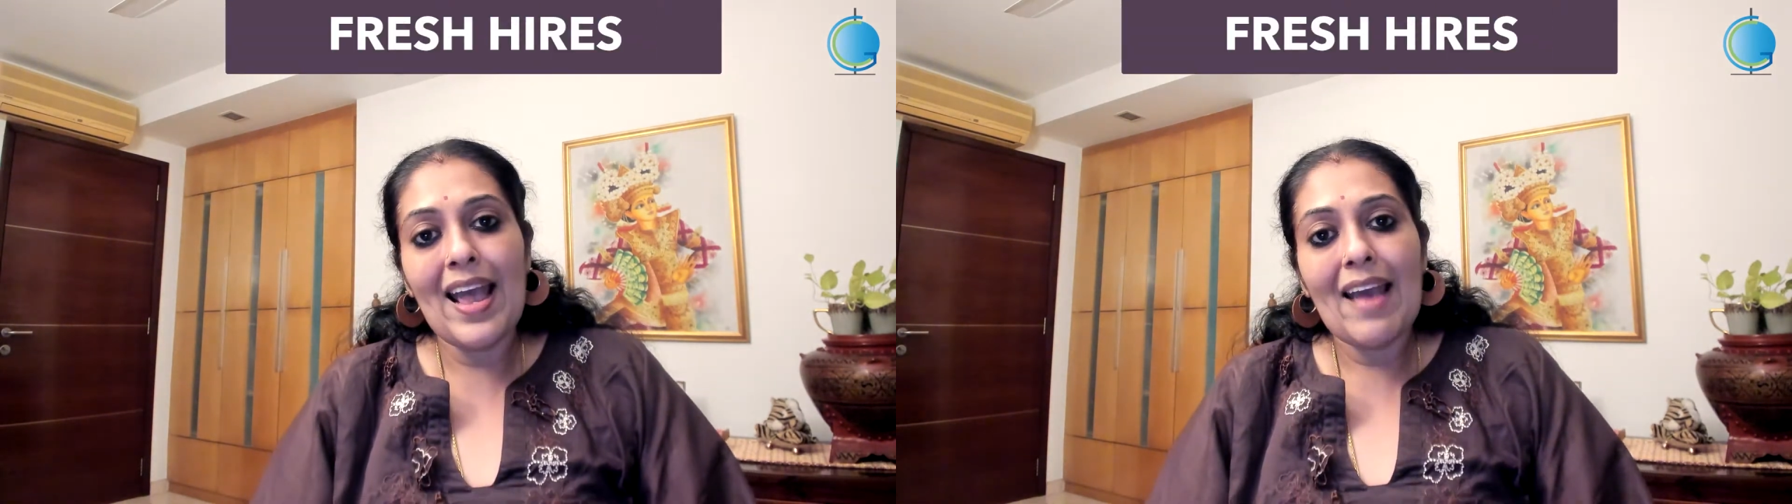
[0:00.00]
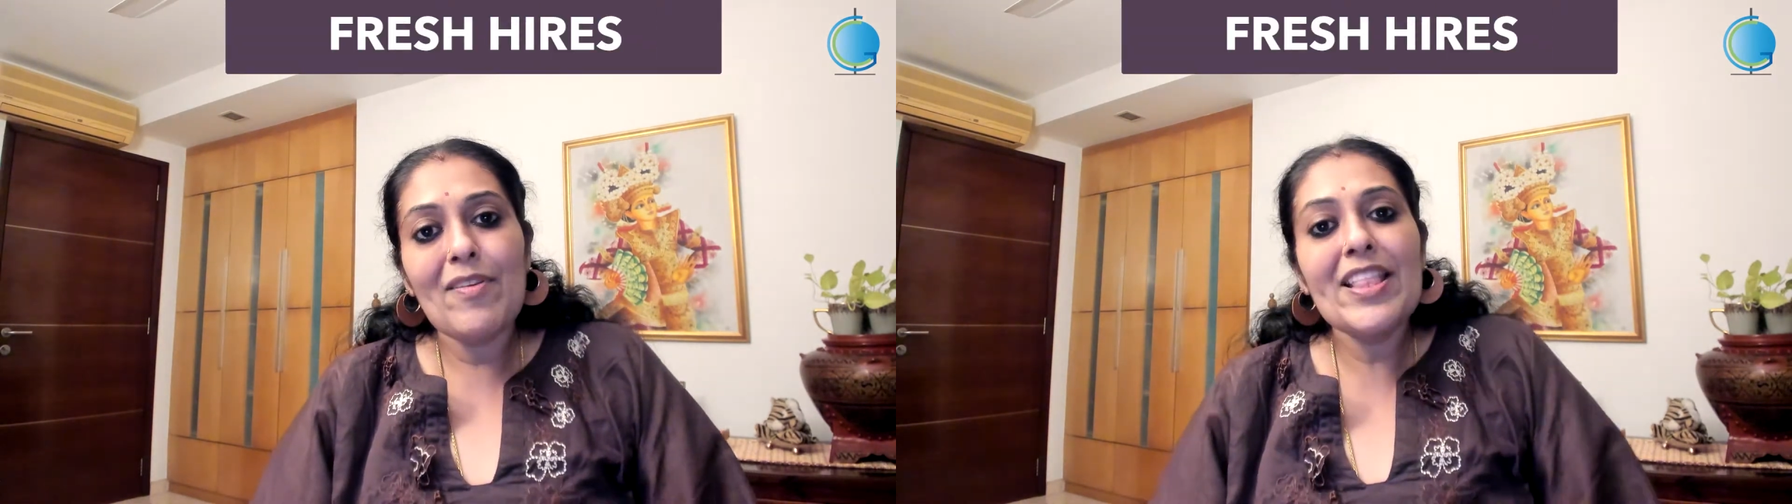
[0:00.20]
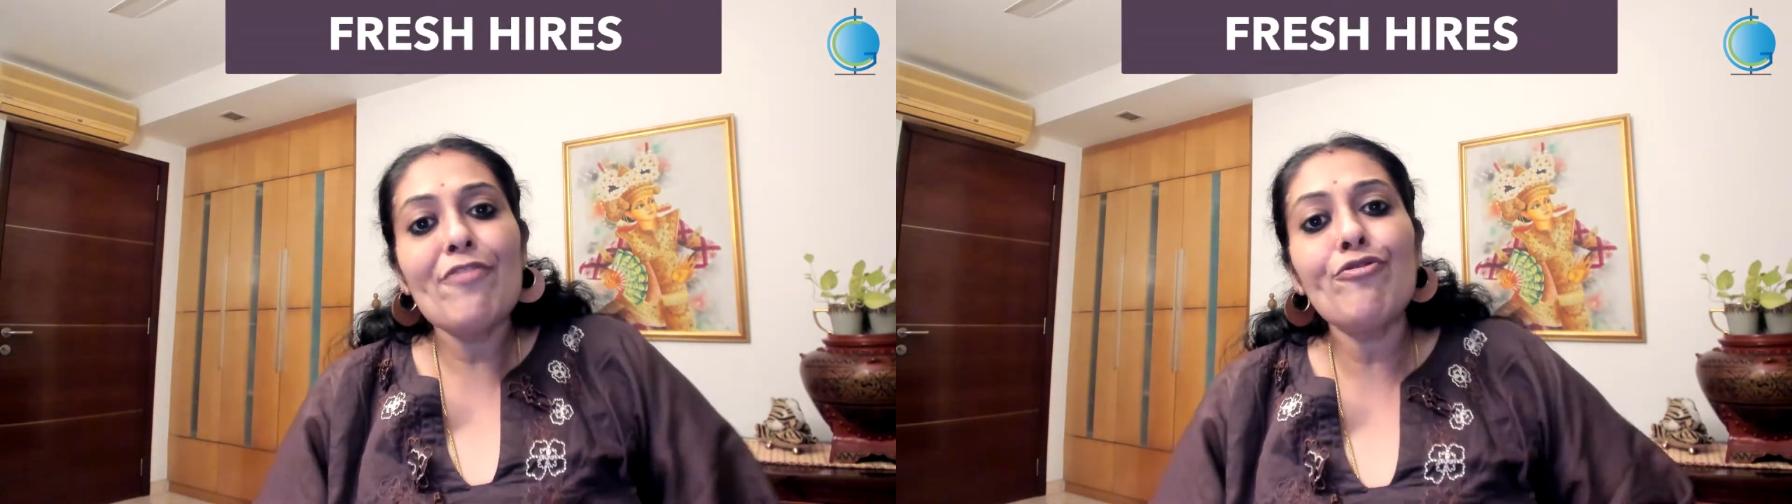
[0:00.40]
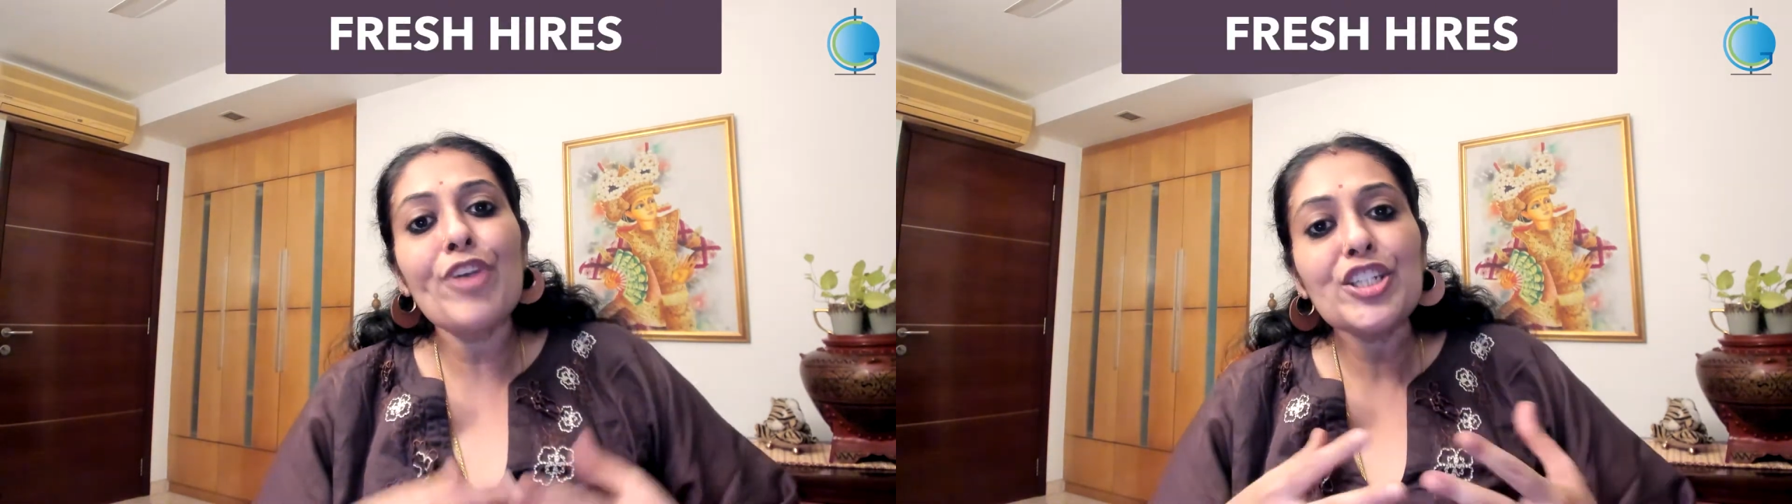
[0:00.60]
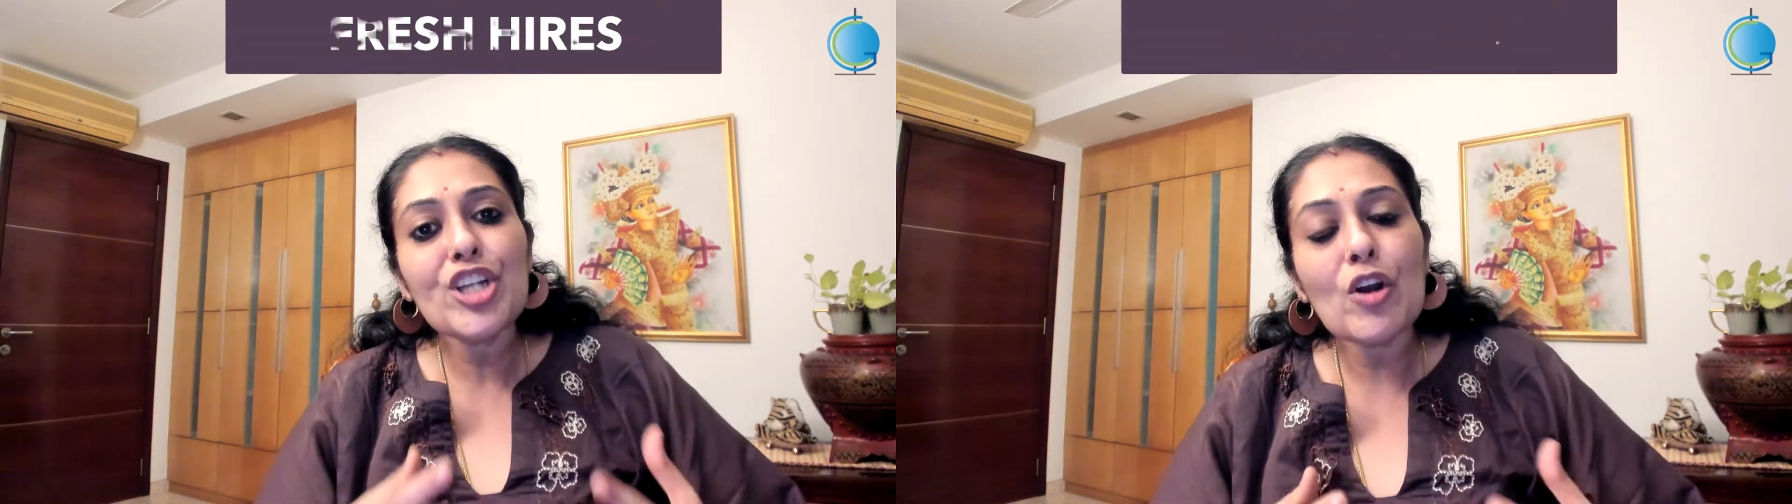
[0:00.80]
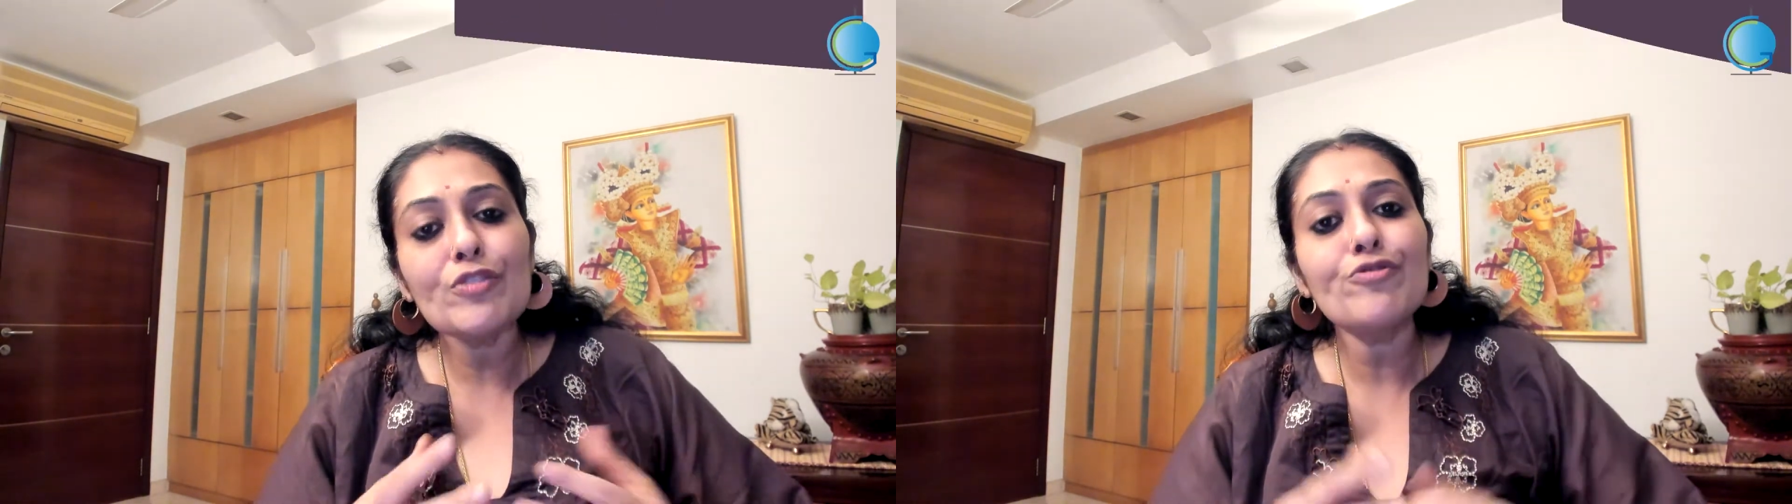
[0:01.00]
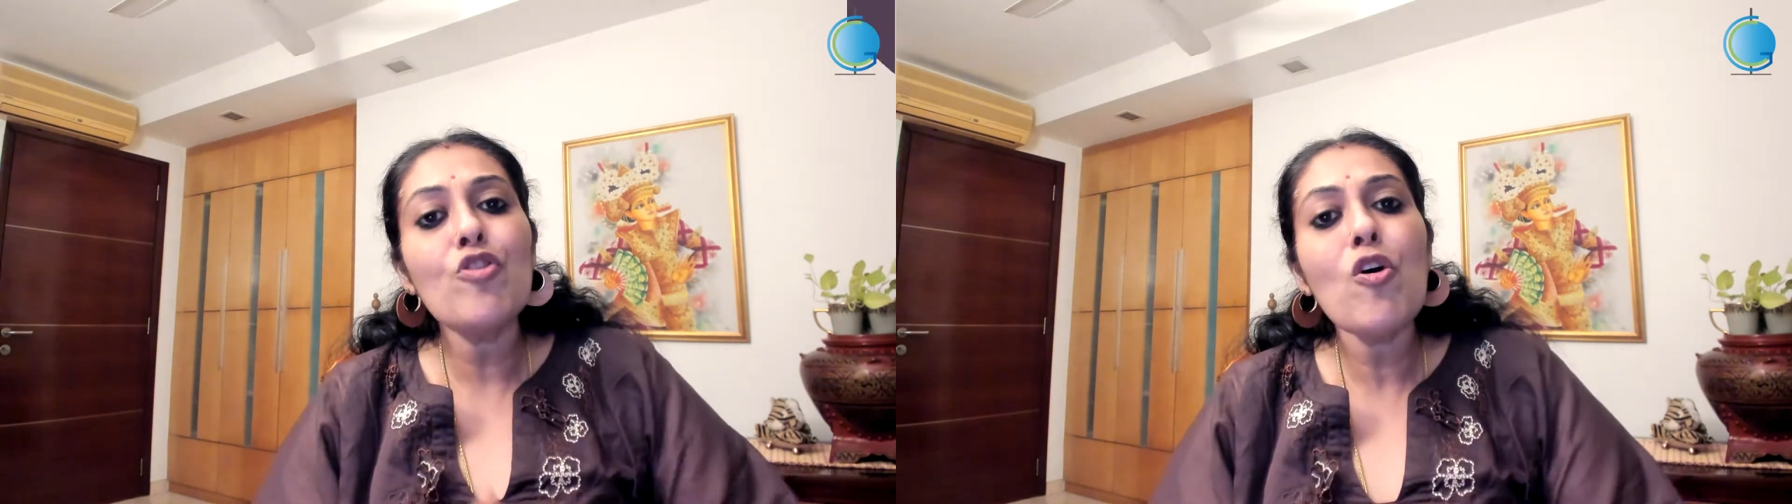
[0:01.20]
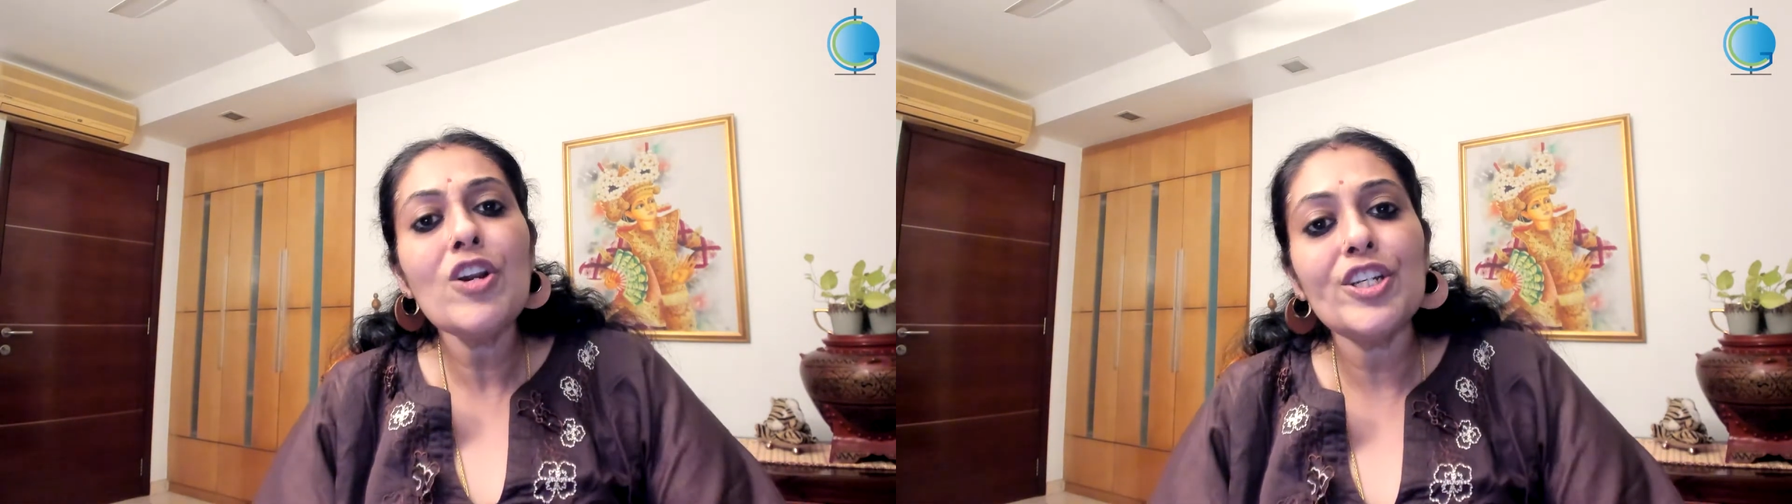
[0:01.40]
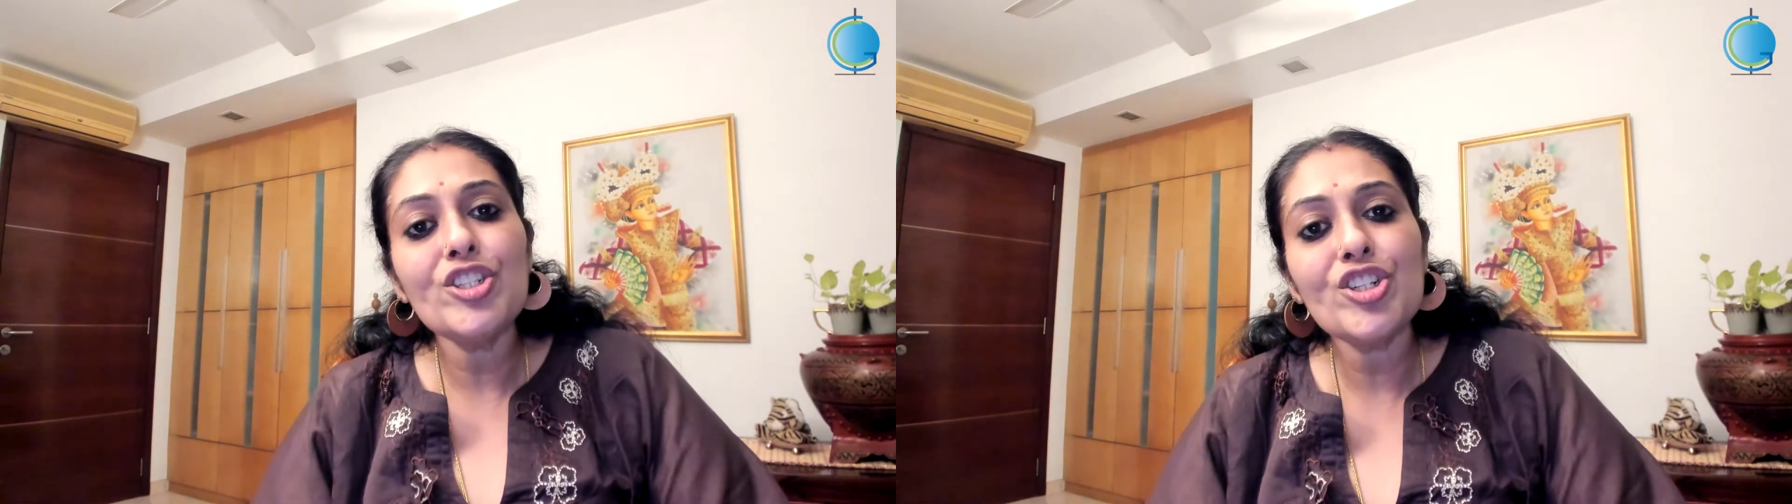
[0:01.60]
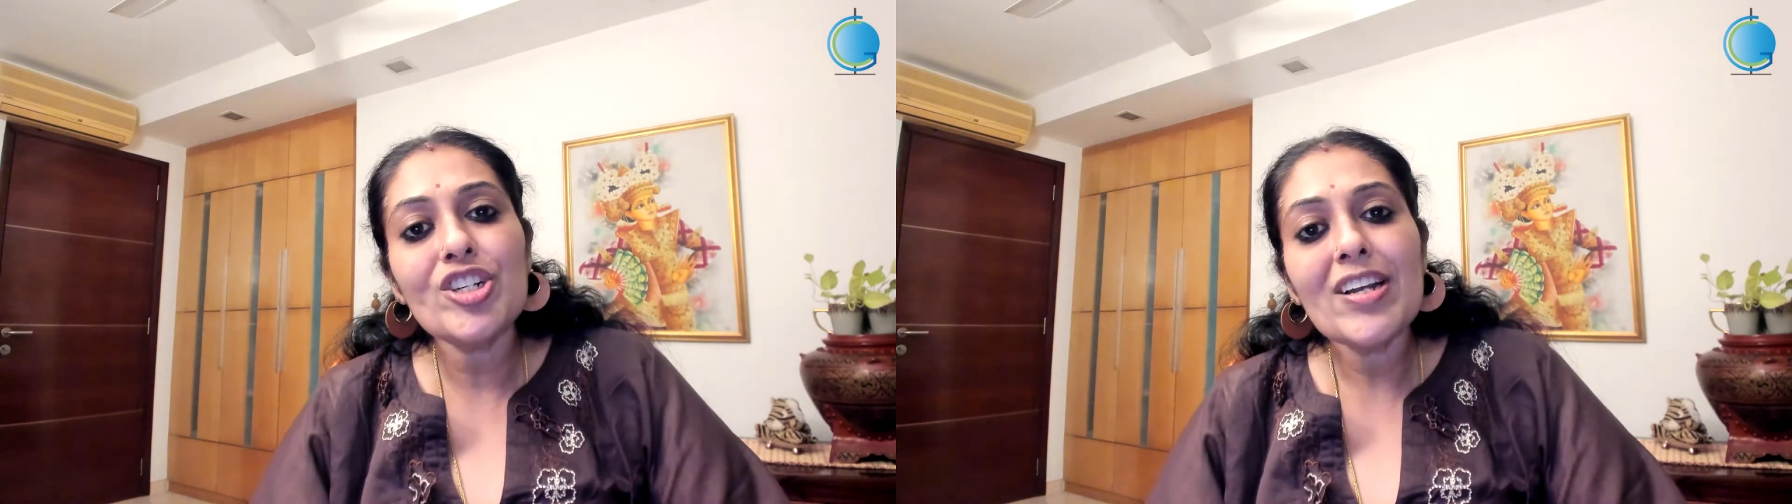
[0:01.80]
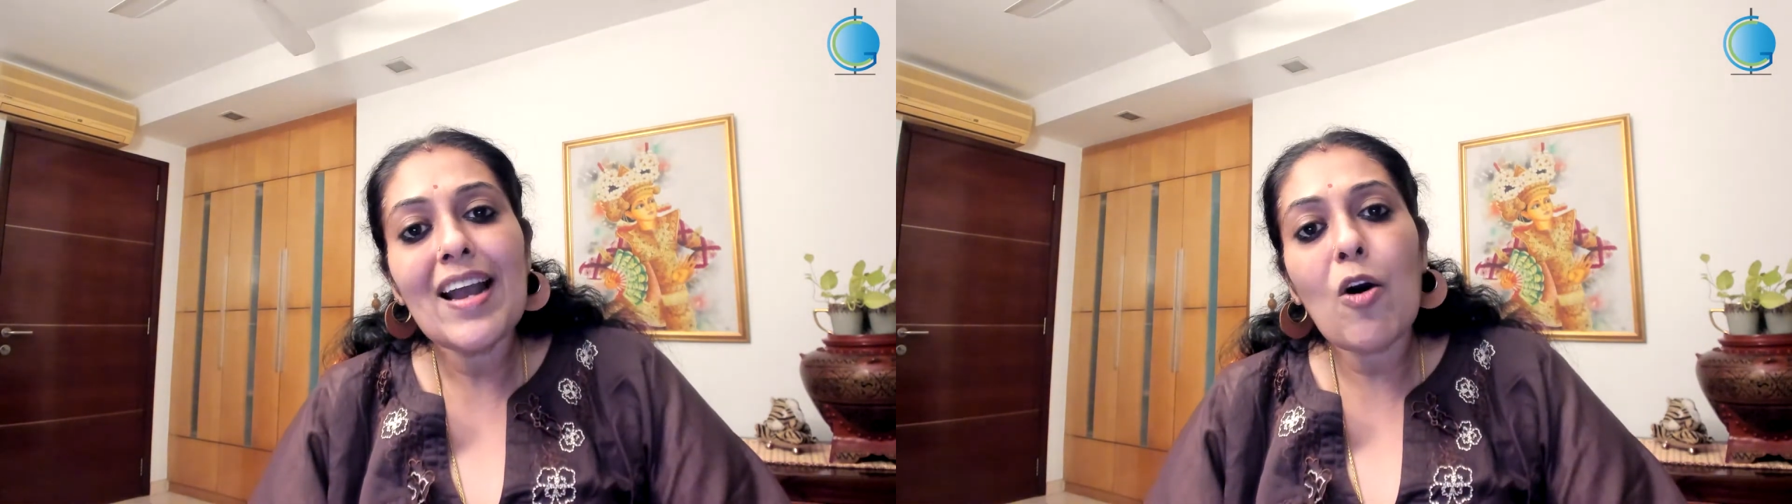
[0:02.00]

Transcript: When they're fresh out of college